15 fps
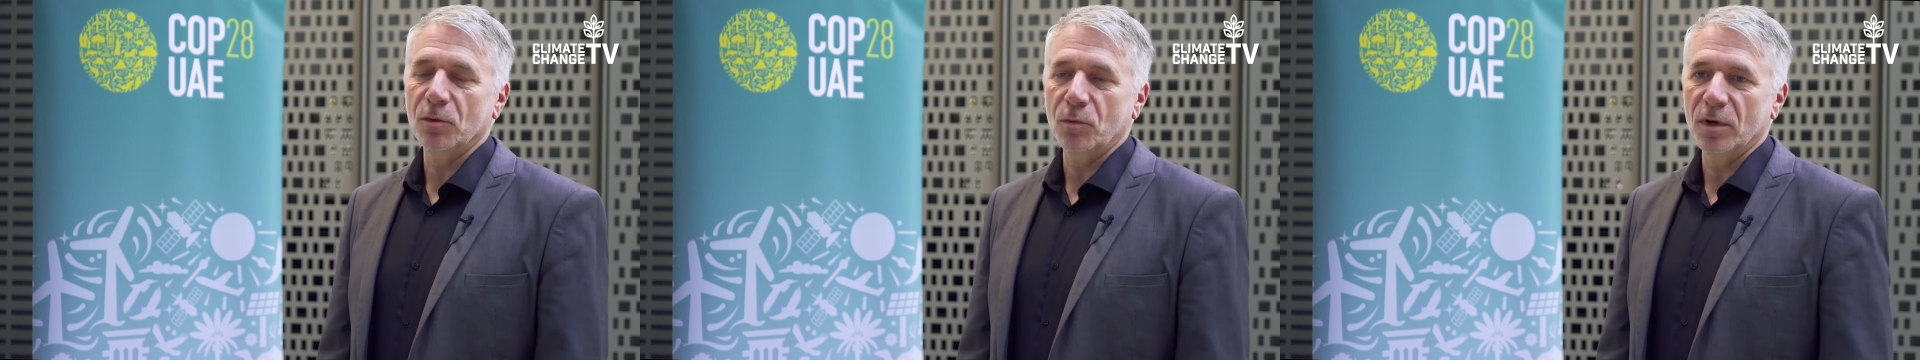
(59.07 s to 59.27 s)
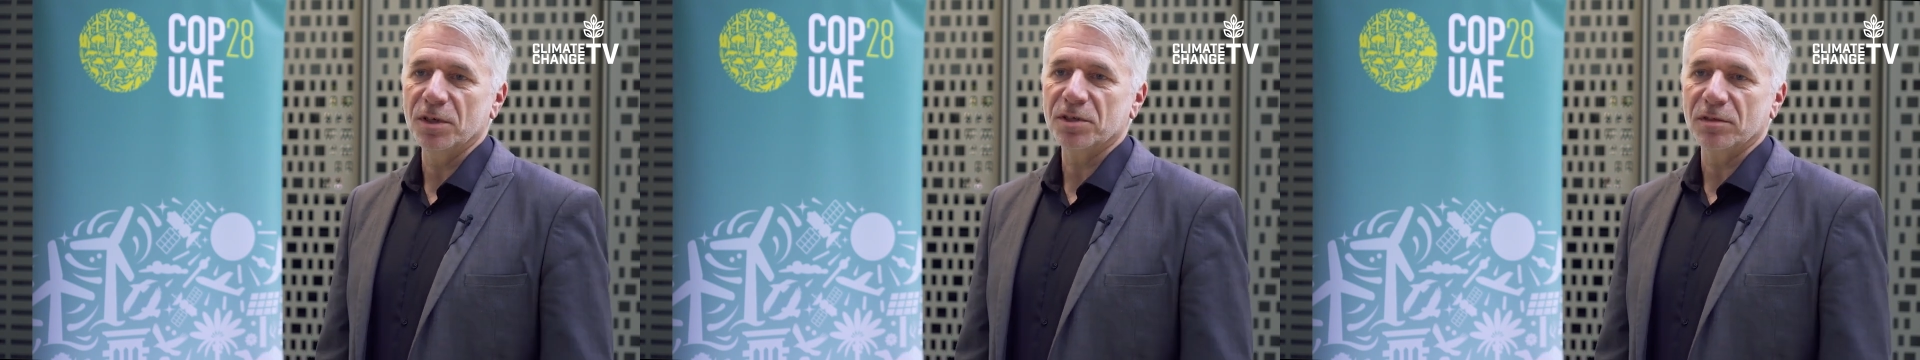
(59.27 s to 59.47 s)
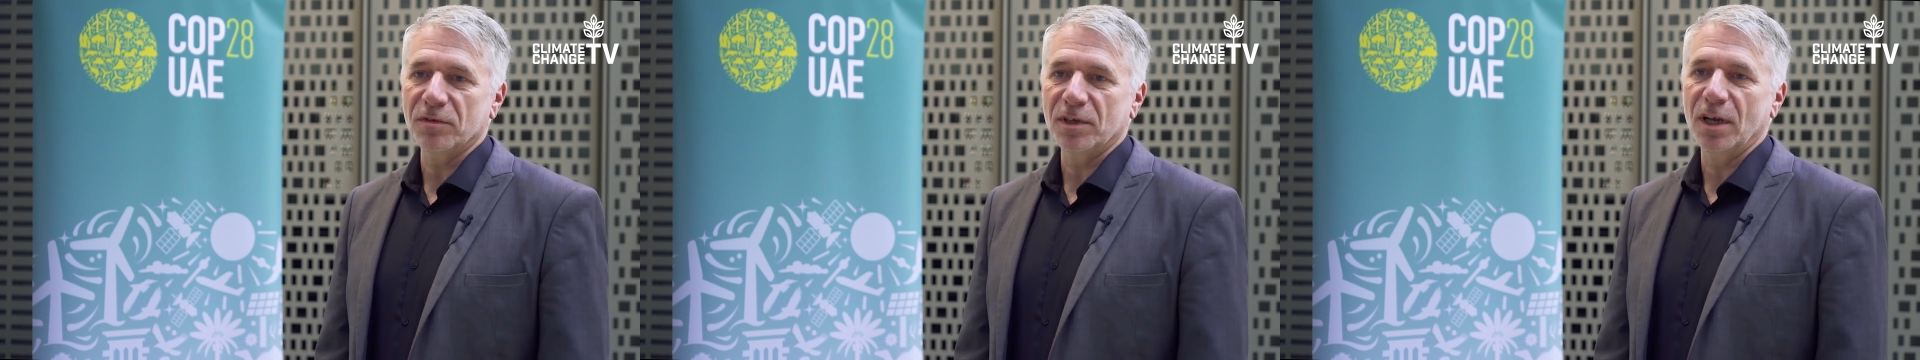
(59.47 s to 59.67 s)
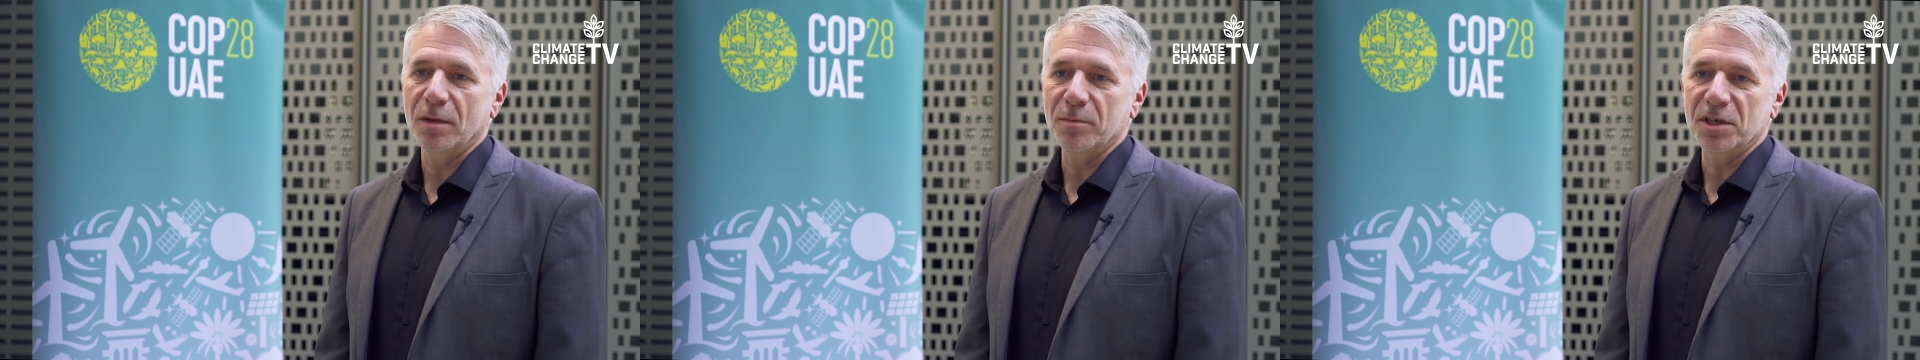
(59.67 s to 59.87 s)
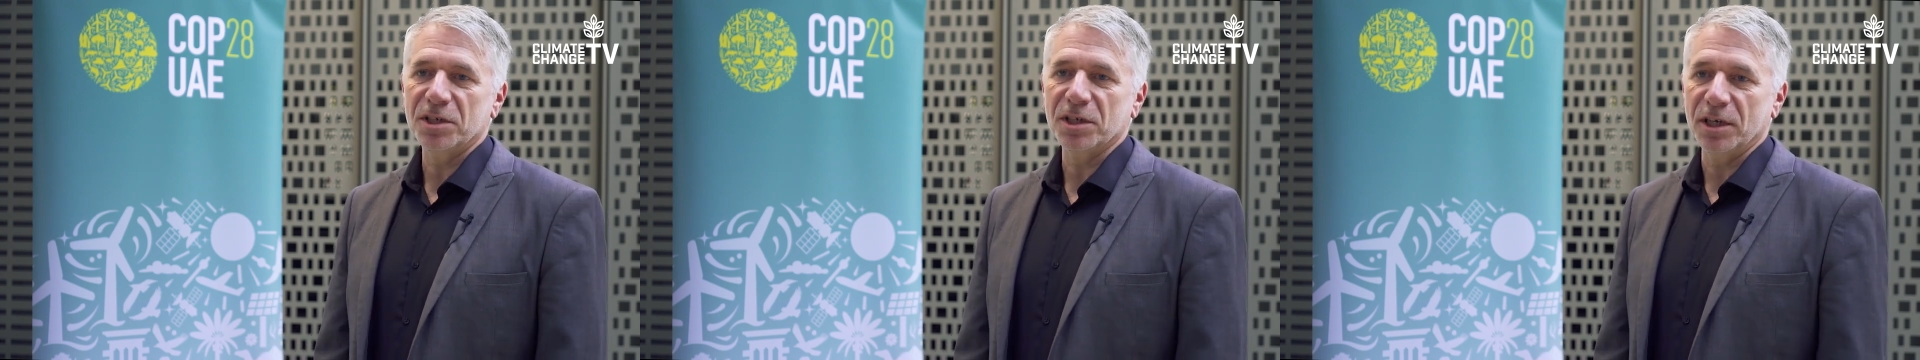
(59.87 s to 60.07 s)
worst of
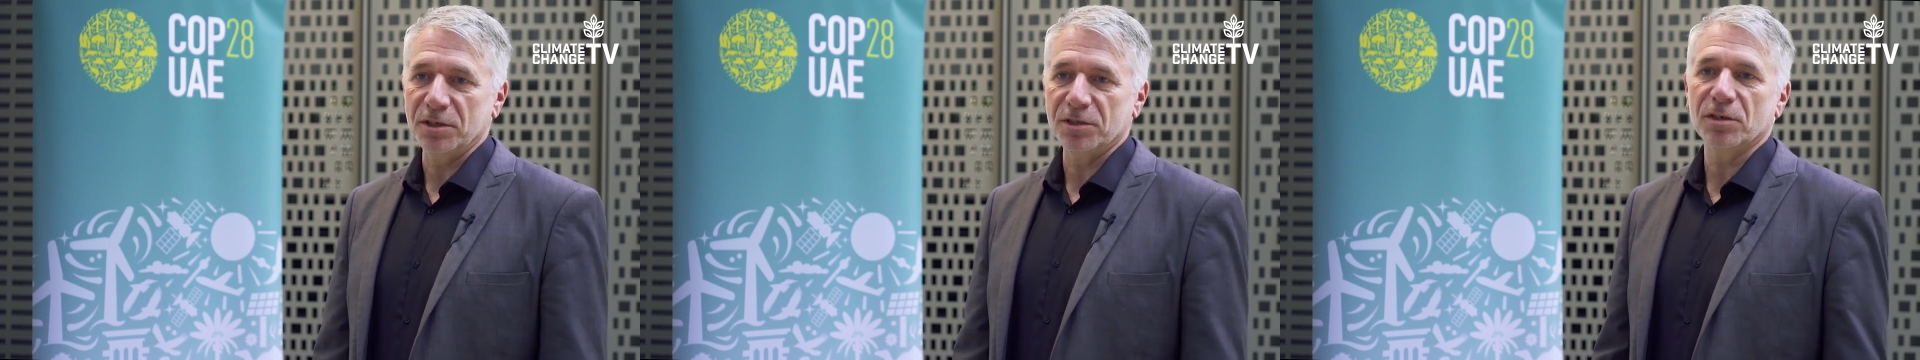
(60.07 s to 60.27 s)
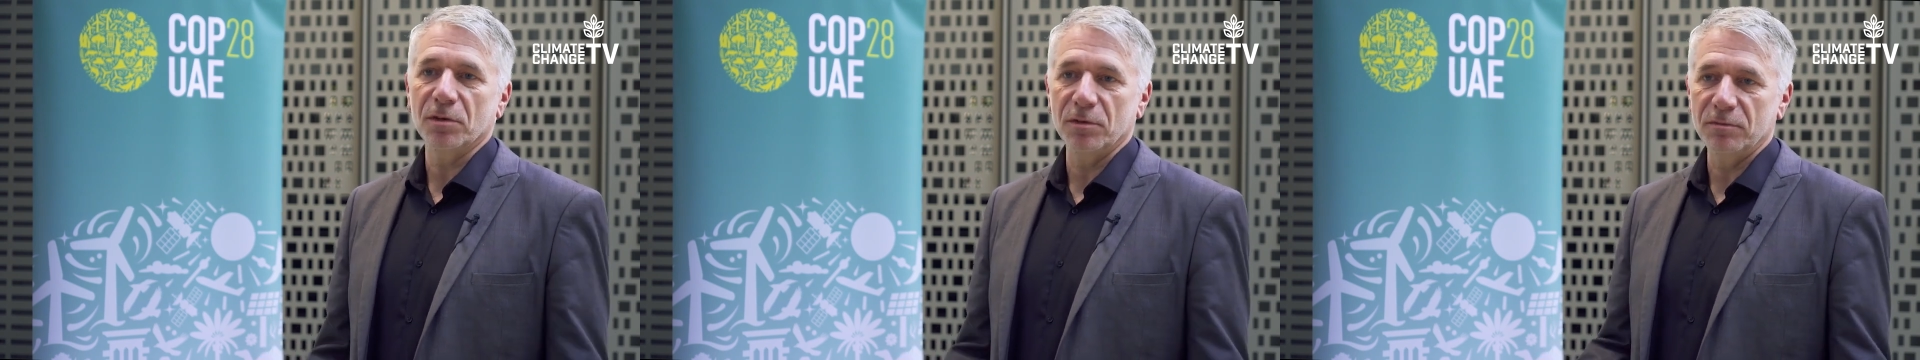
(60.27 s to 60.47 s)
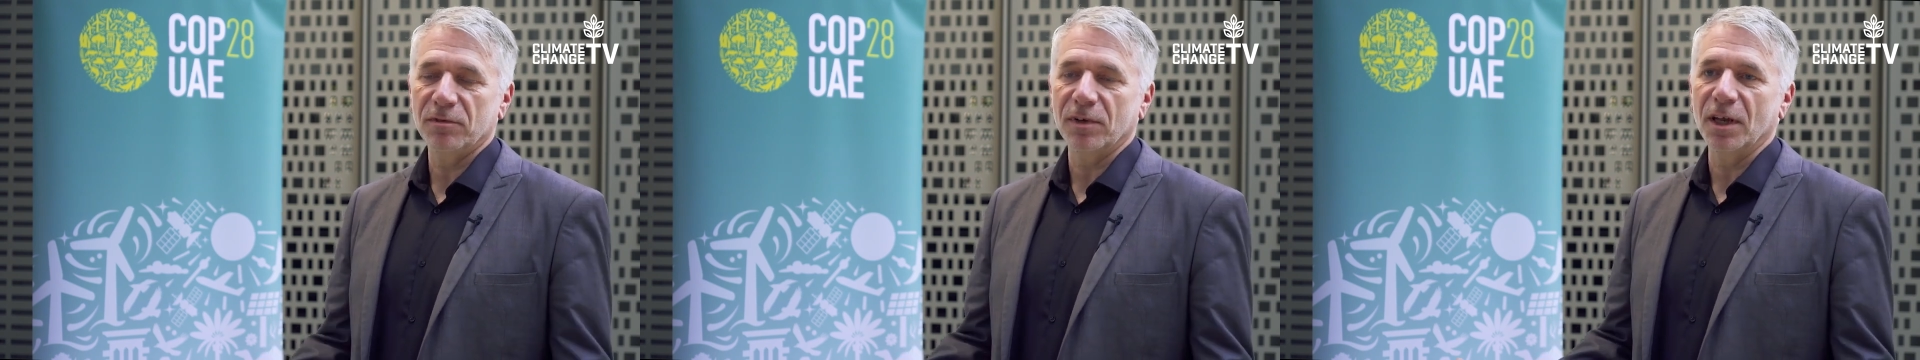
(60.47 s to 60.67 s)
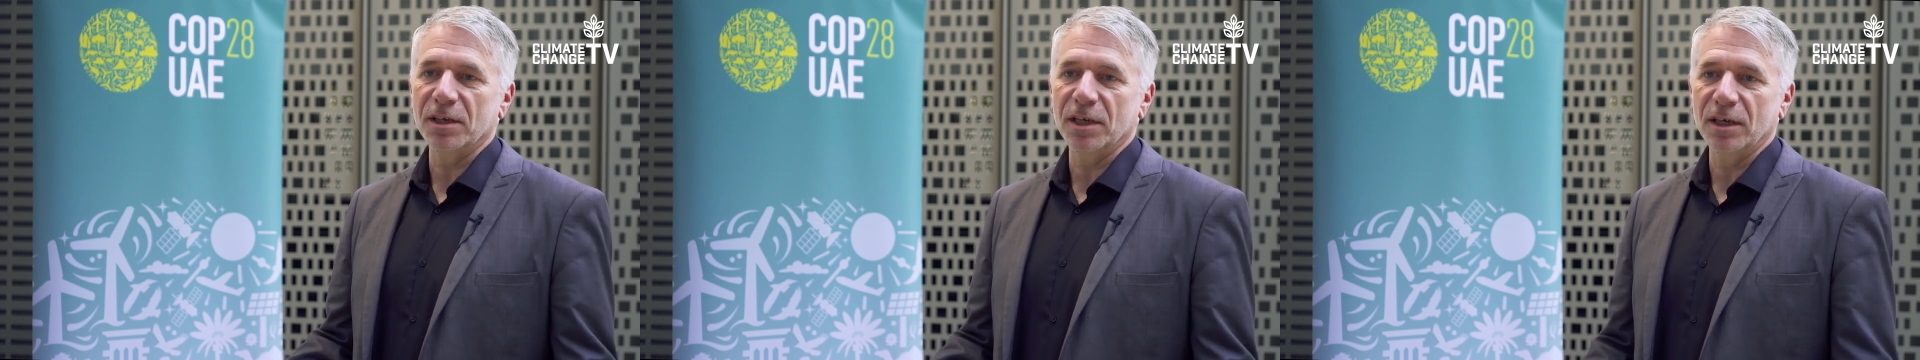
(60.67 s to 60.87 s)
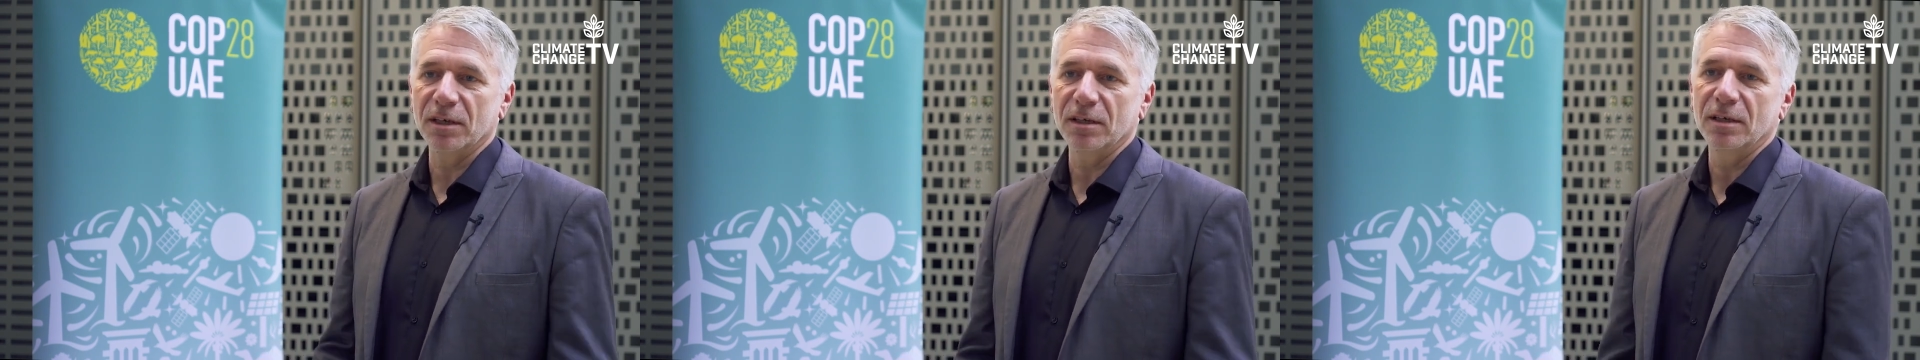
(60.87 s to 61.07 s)
climate change, so
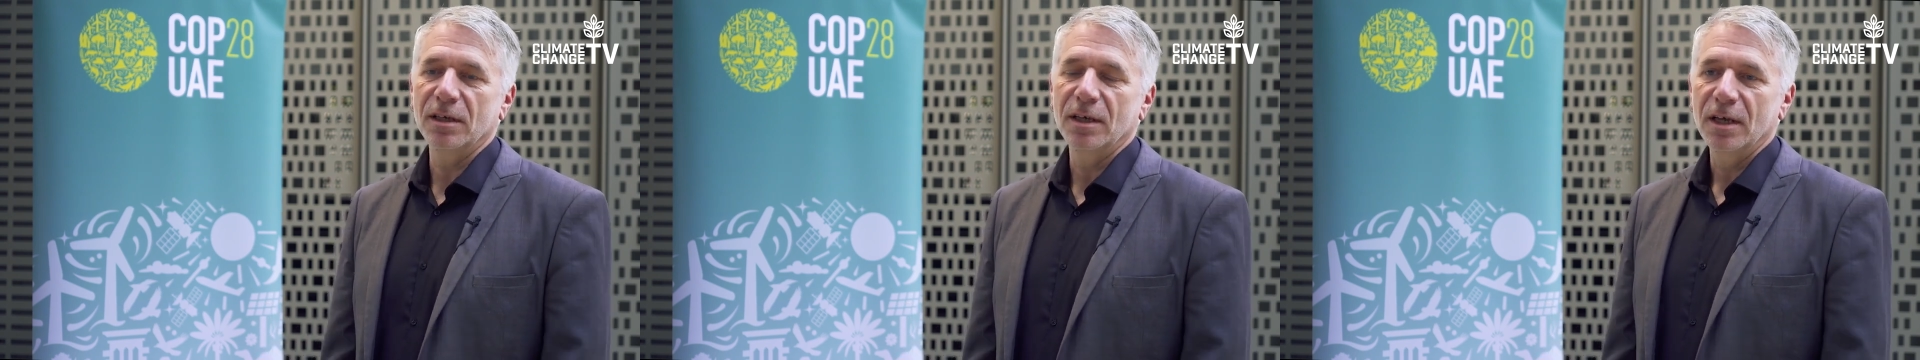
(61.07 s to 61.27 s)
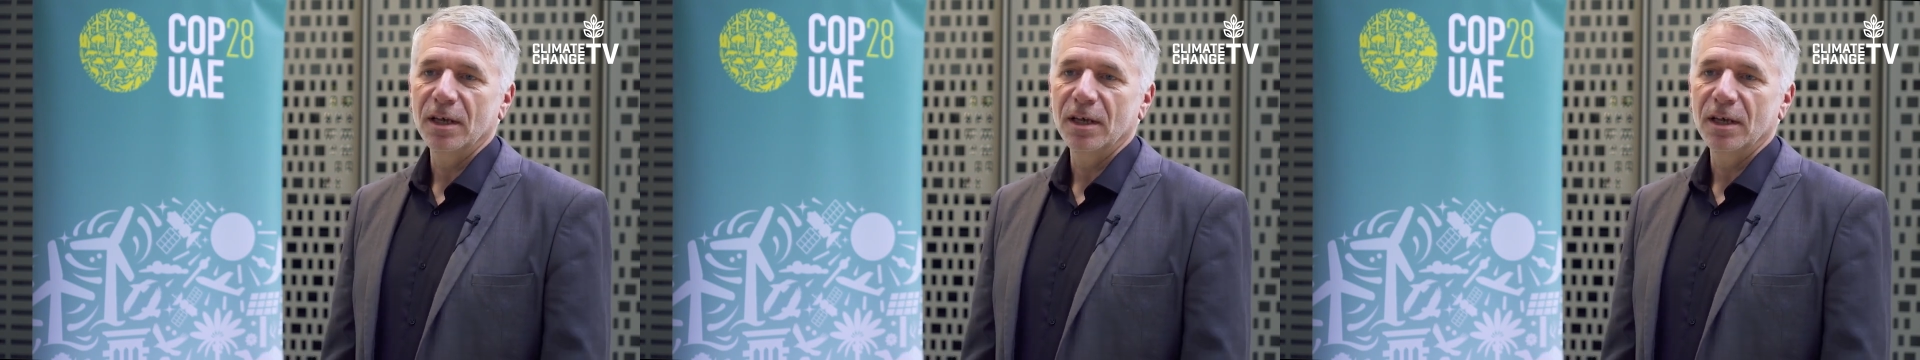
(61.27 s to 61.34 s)
flooding and